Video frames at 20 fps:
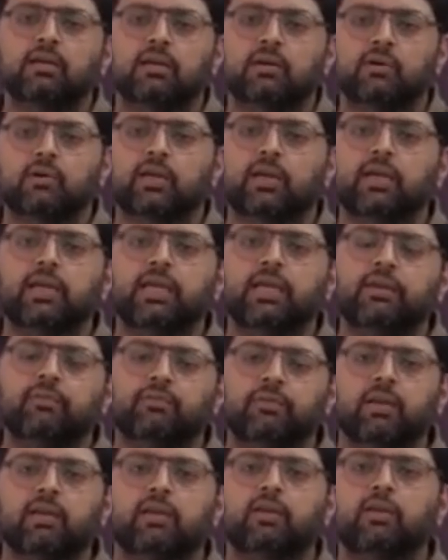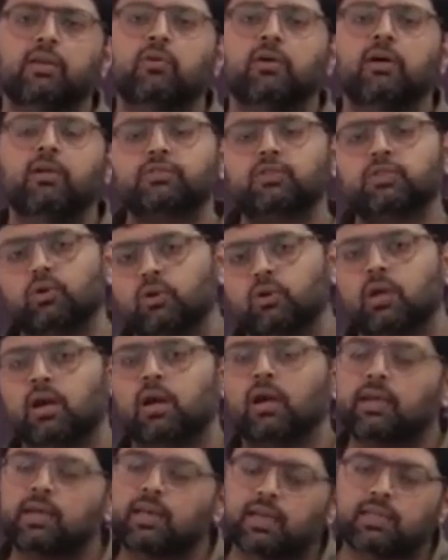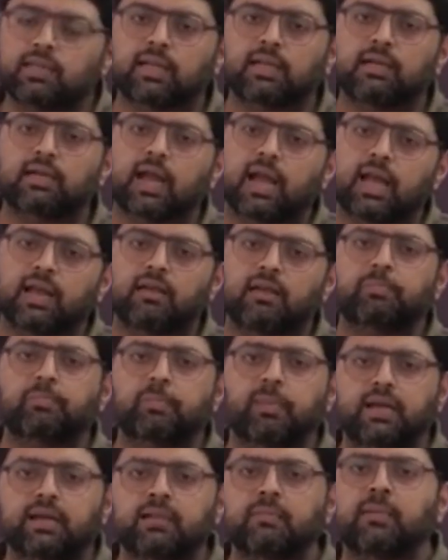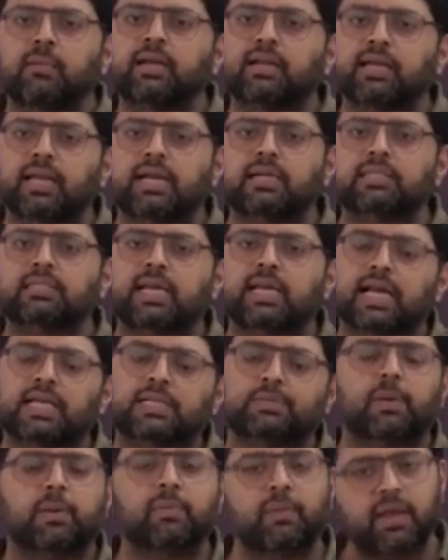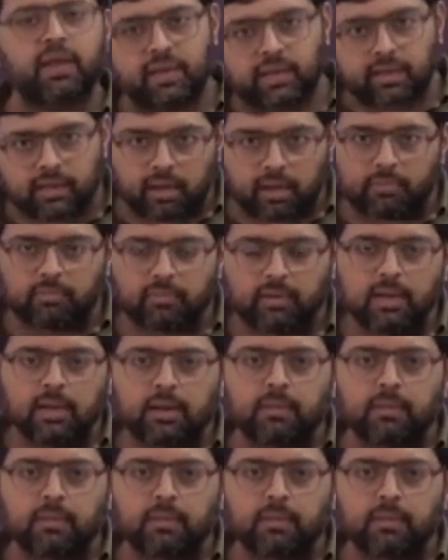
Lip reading: Okay. Even you have showed earlier that I have paid my tax as per my income,